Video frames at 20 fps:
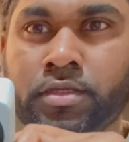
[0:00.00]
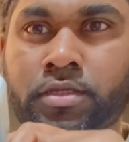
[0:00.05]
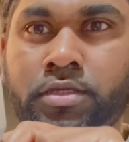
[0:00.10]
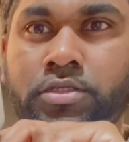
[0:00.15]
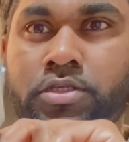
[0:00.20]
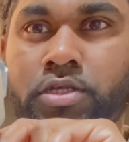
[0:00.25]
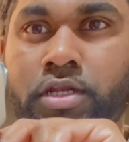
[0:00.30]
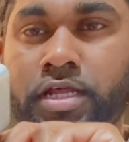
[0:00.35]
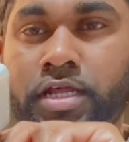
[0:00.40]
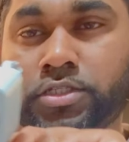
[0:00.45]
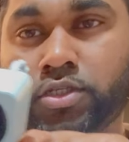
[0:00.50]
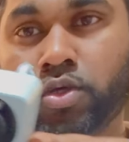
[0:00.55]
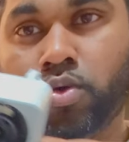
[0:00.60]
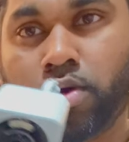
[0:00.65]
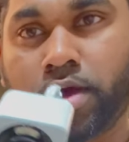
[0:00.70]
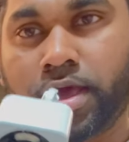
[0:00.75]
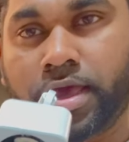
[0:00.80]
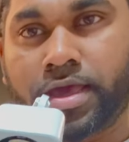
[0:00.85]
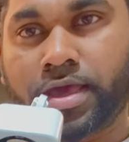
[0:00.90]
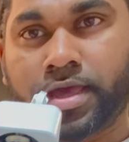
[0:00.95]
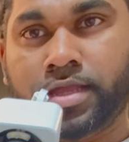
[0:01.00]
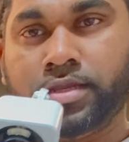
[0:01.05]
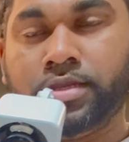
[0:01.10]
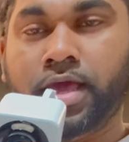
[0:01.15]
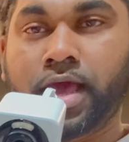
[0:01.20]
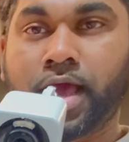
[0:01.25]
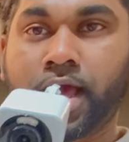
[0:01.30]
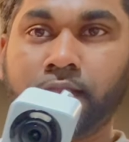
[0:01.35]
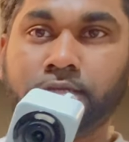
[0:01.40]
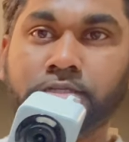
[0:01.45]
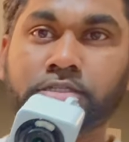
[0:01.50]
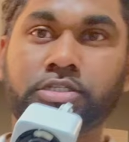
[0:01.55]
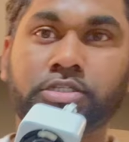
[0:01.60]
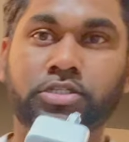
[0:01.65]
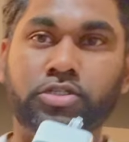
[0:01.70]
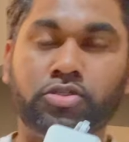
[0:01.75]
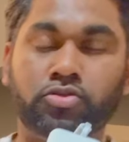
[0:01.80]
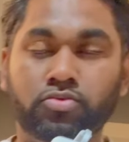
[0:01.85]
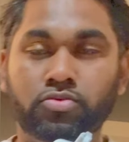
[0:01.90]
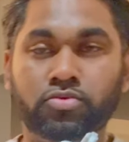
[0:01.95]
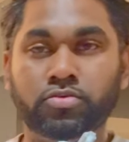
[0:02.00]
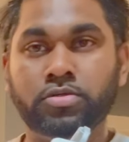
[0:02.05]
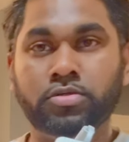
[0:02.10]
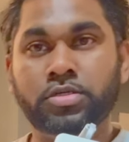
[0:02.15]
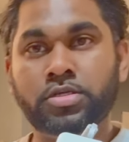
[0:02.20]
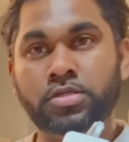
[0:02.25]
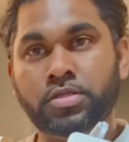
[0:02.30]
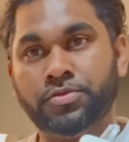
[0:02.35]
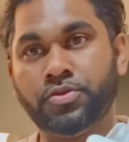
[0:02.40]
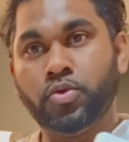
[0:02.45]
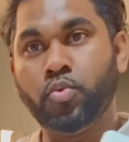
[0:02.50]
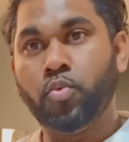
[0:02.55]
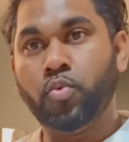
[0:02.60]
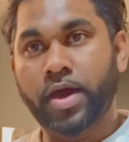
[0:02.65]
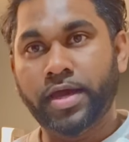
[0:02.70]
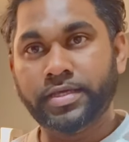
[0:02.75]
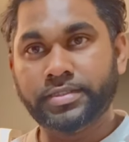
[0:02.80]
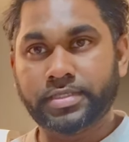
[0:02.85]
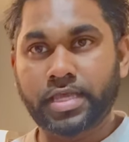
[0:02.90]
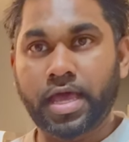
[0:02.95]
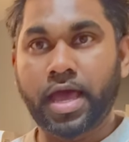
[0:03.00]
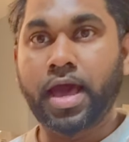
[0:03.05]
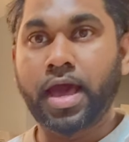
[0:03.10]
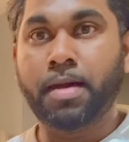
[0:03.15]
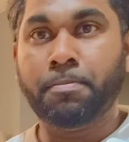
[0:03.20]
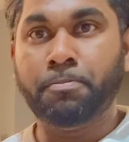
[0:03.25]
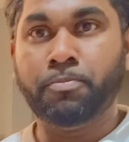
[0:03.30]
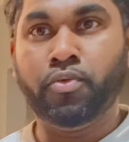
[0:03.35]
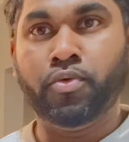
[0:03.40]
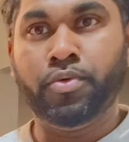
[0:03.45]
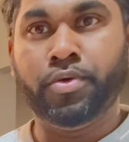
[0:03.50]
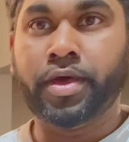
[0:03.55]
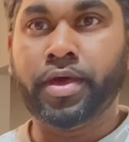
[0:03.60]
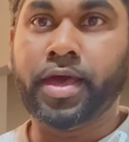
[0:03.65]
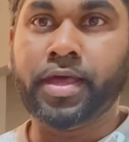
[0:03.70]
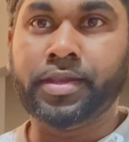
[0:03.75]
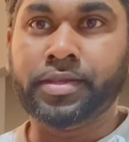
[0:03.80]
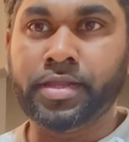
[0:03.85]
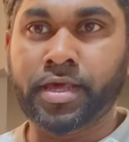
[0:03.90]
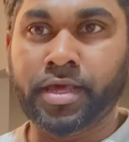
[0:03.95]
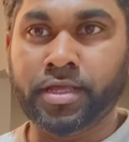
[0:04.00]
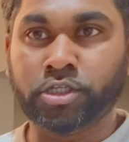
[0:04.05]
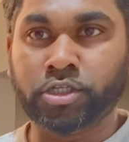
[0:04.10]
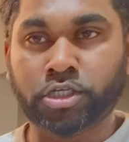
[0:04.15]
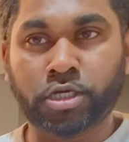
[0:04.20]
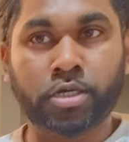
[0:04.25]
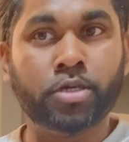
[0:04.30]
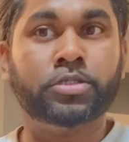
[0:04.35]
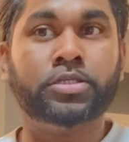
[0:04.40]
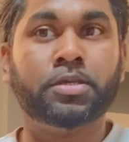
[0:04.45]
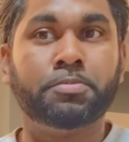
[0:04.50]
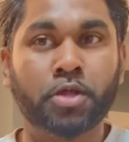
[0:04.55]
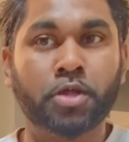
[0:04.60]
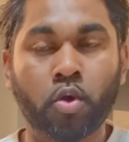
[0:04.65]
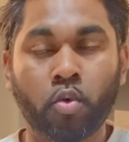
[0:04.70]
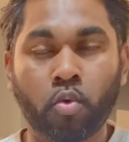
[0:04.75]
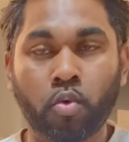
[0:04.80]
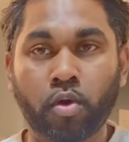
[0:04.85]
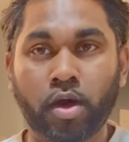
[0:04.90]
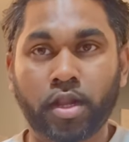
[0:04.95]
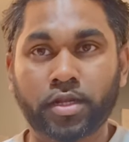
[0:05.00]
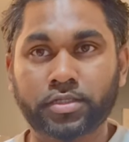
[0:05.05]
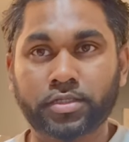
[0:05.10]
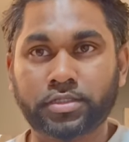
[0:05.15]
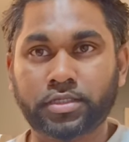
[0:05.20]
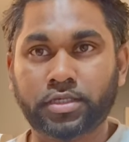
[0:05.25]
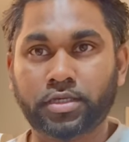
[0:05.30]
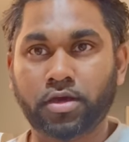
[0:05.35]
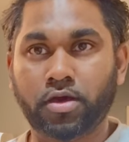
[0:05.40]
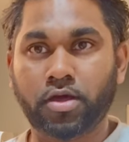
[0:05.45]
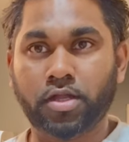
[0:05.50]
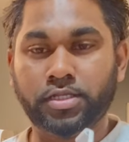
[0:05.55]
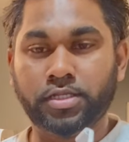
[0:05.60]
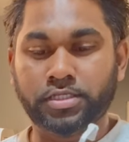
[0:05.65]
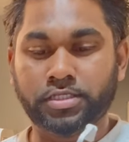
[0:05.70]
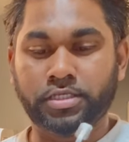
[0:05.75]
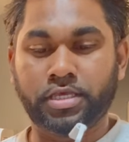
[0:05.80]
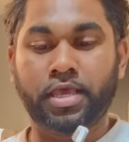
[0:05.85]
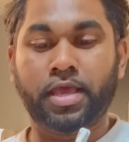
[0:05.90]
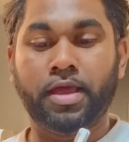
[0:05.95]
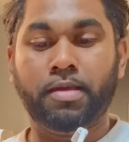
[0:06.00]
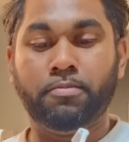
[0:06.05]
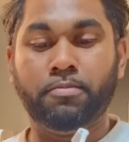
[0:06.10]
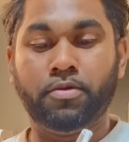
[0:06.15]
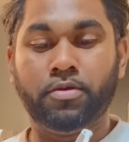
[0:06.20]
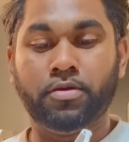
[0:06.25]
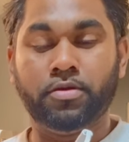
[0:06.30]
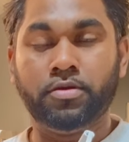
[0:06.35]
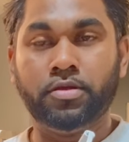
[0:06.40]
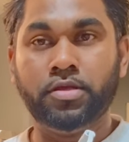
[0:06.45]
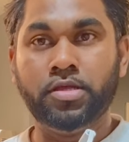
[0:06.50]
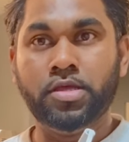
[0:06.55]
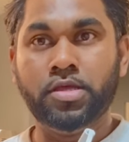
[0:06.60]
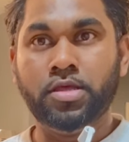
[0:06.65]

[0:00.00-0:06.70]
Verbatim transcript: So let's go ahead, add this to the Wyze app, and then check out some of the quality of this camera.